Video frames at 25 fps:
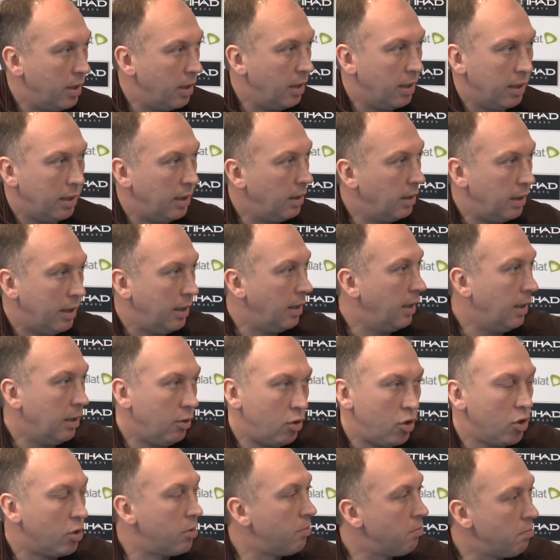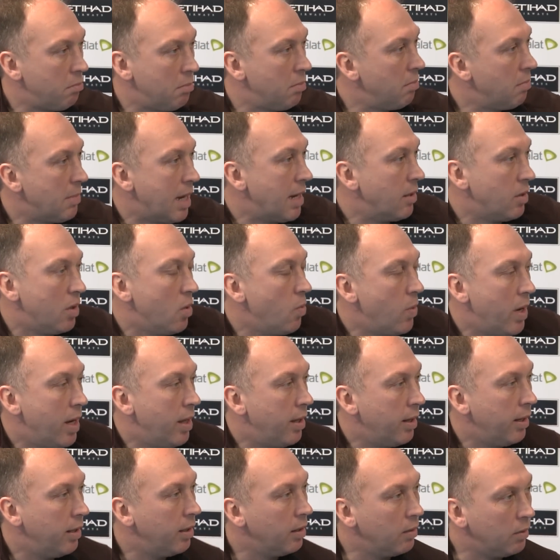It'll, it'll just that's the way
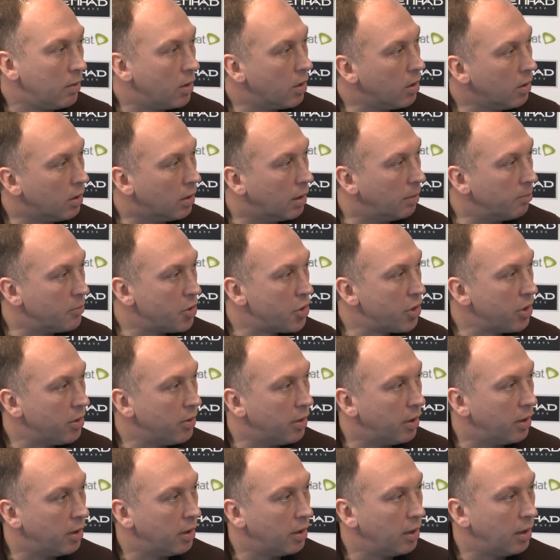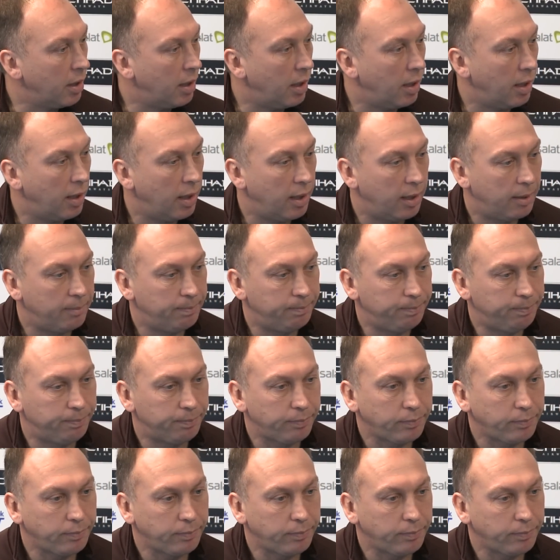that it'll go. I'm sure. Um,